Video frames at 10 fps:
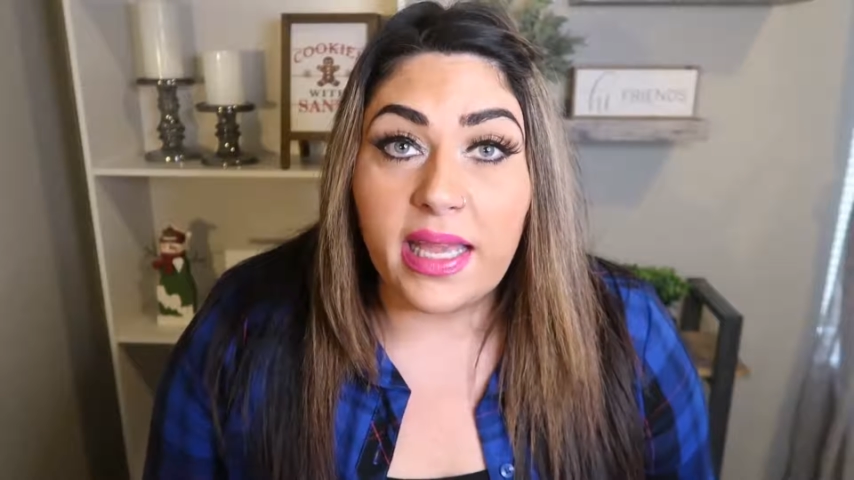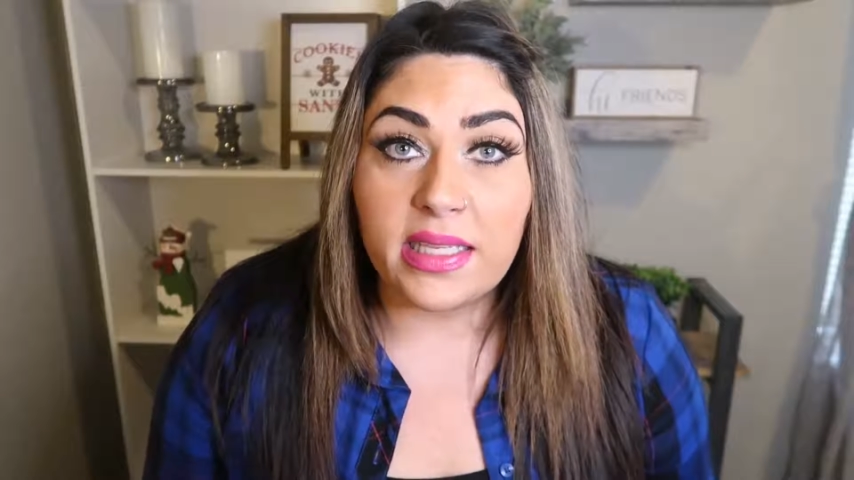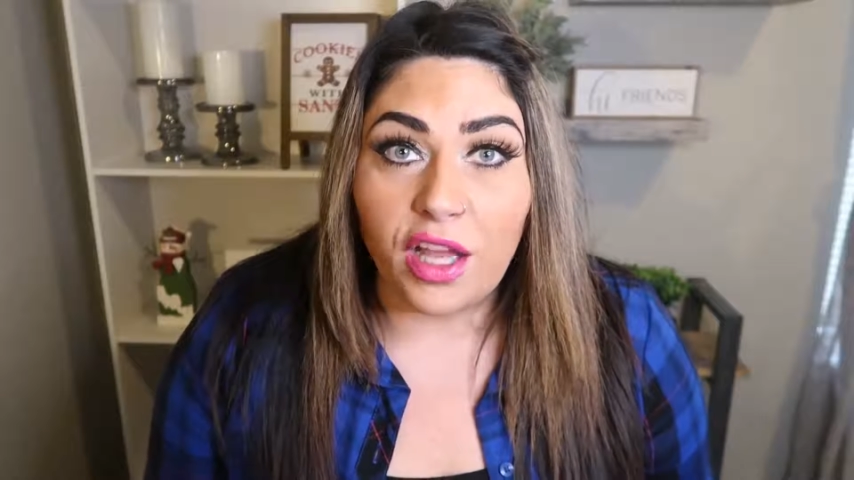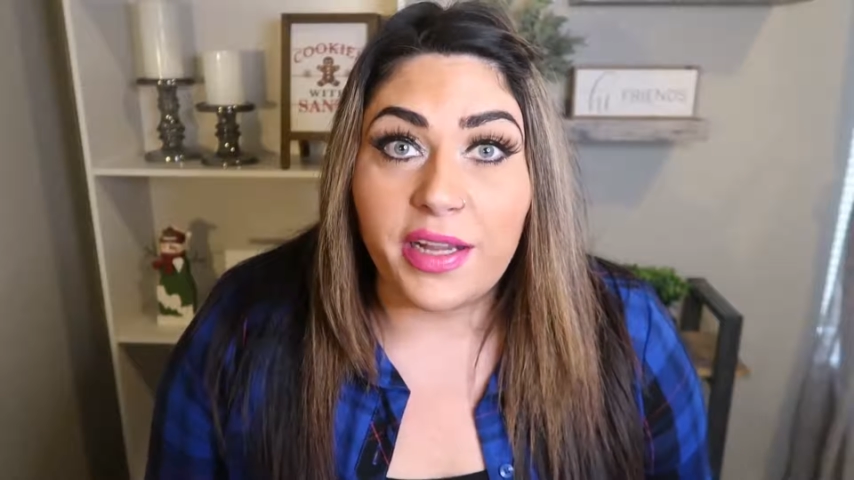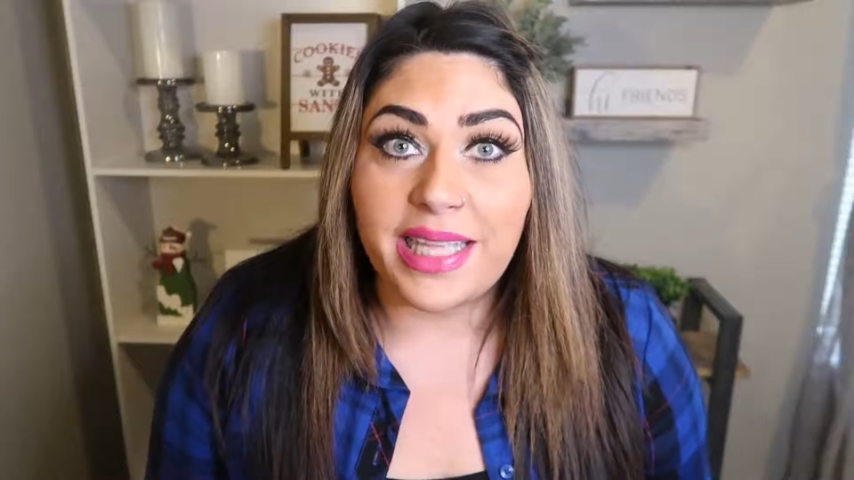
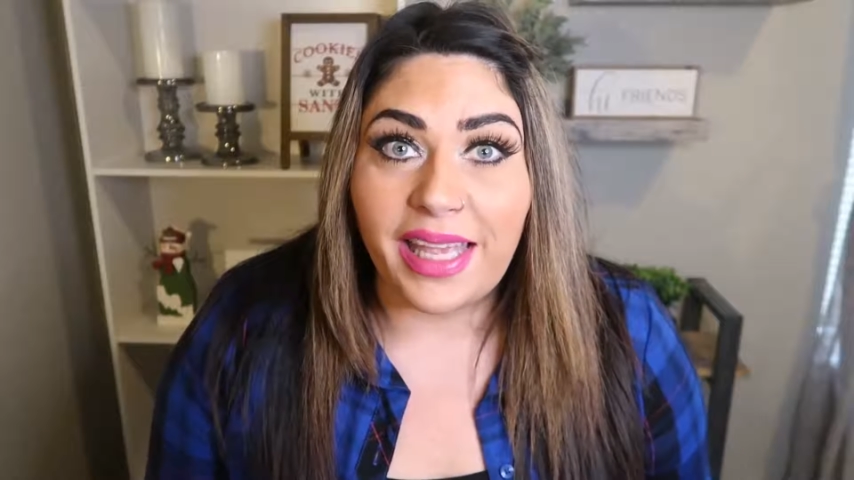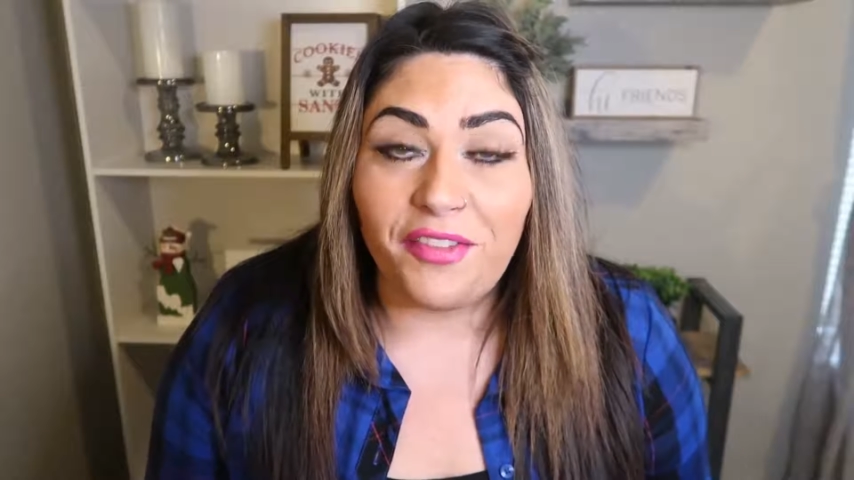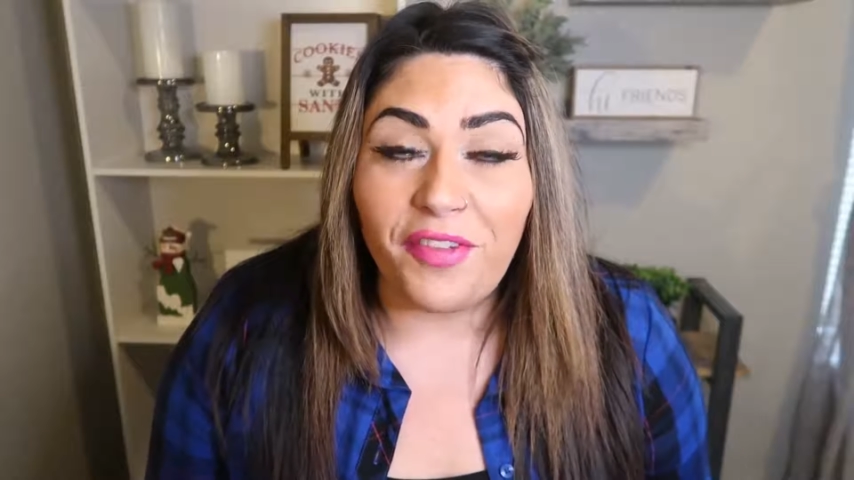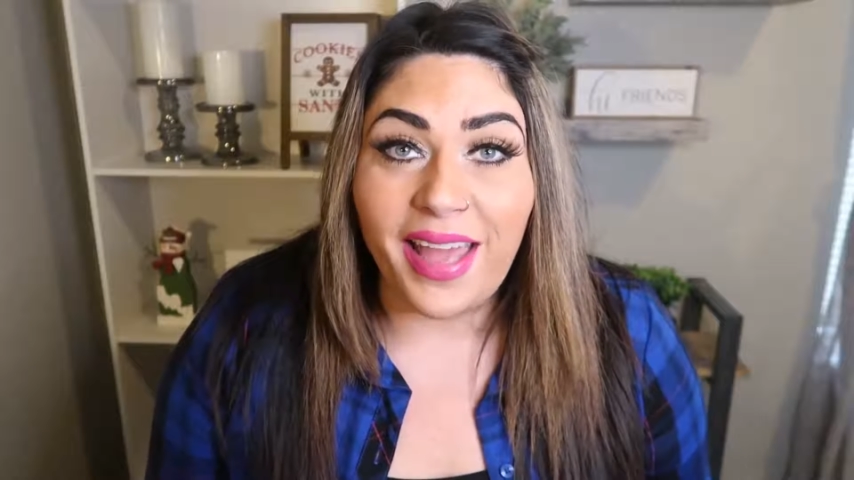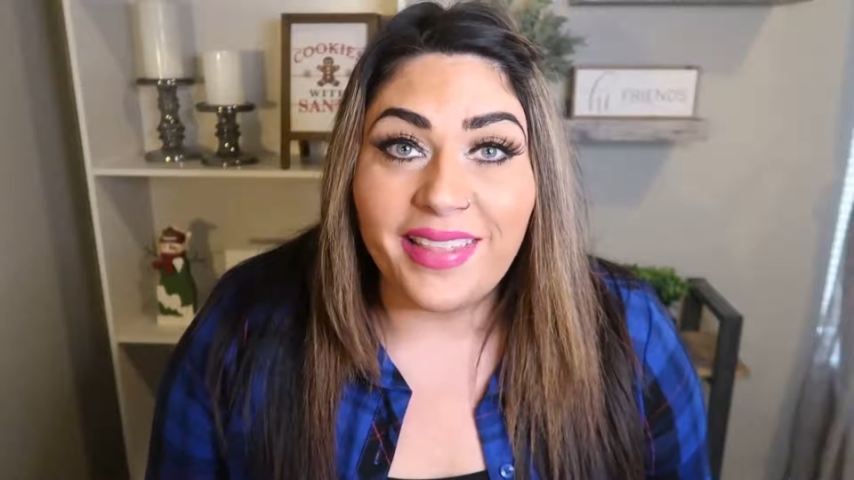as long as I
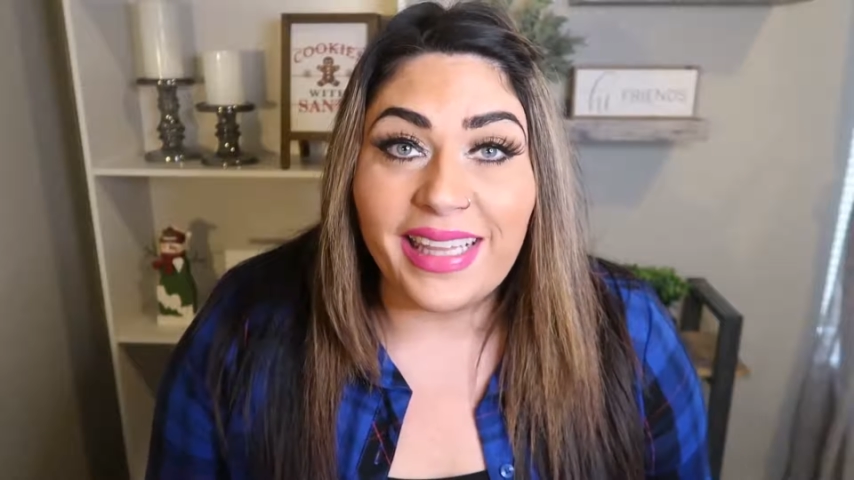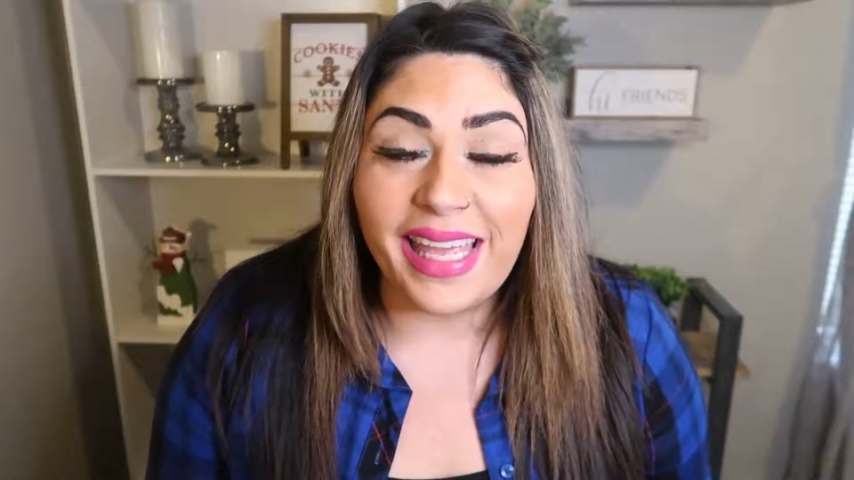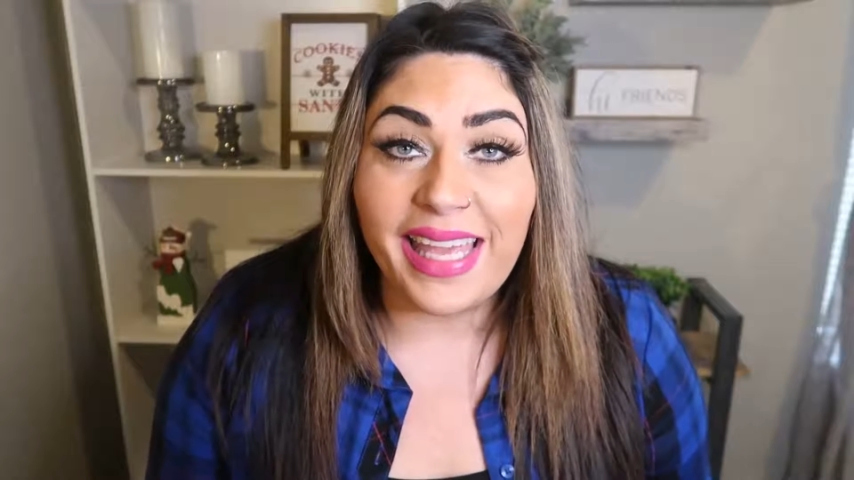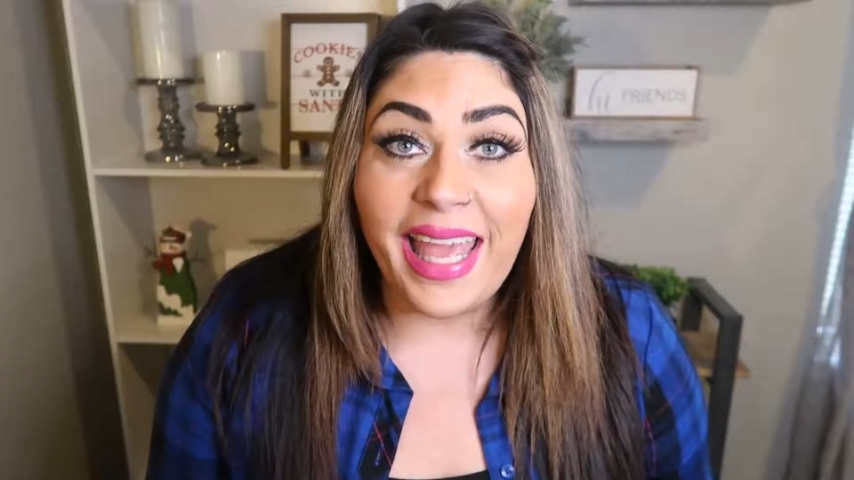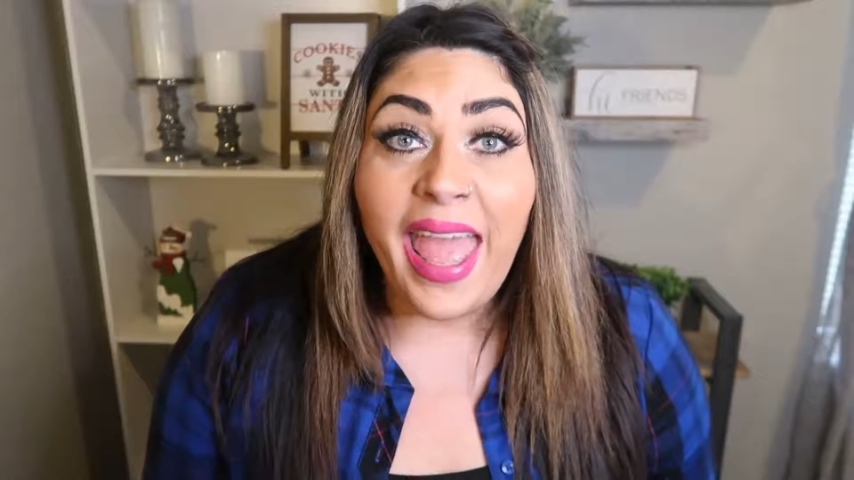can find the
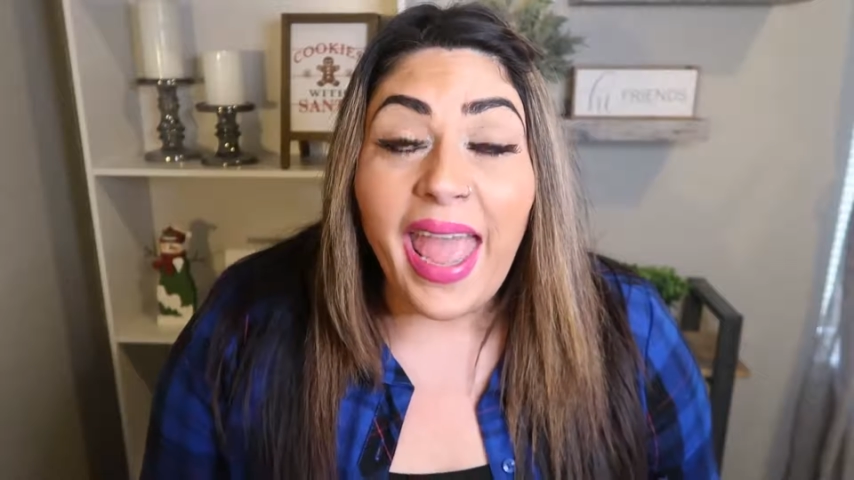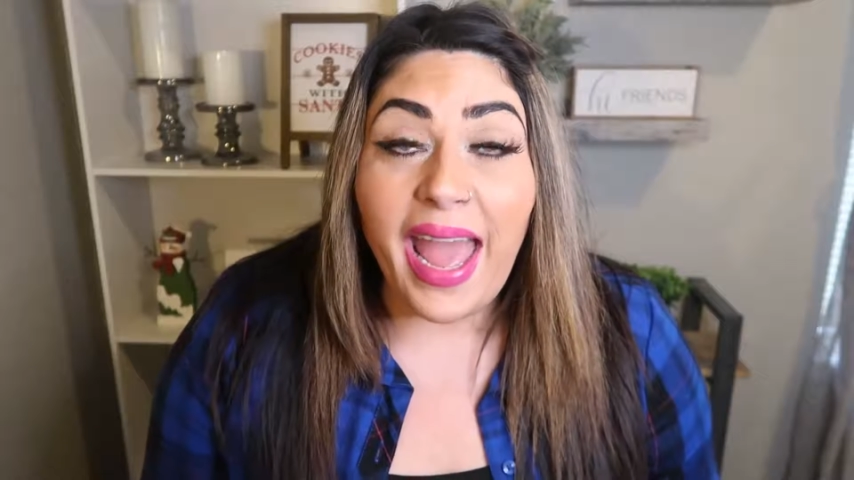link.